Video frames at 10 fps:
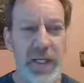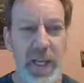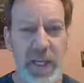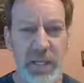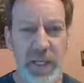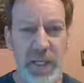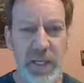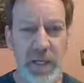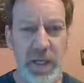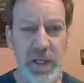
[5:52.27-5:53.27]
they can
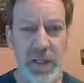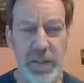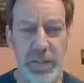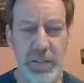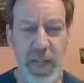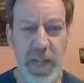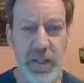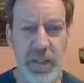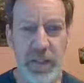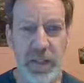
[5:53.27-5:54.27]
be um,
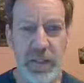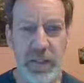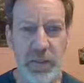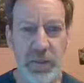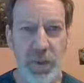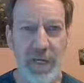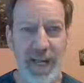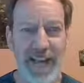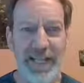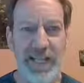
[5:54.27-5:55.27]
actually create
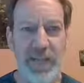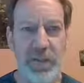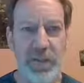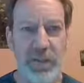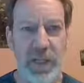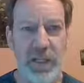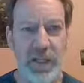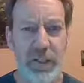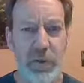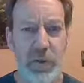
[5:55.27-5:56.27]
accidental
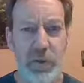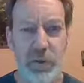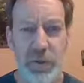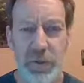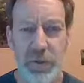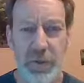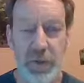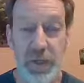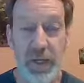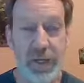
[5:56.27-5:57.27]
electrocutions.
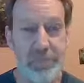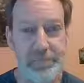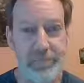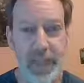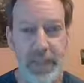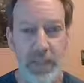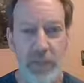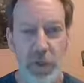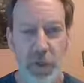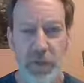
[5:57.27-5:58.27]
something i had
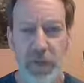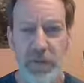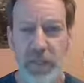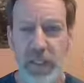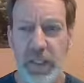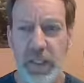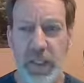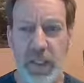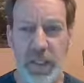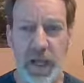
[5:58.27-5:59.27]
never heard about
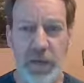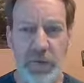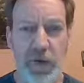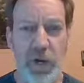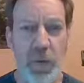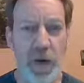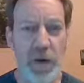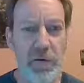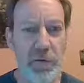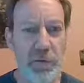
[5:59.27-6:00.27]
I was very
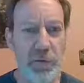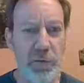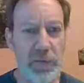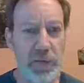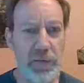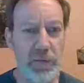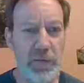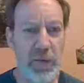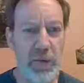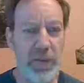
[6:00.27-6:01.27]
aware through uh,
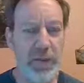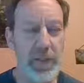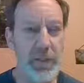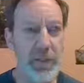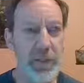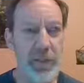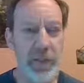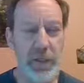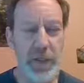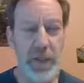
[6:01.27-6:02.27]
following up with uh,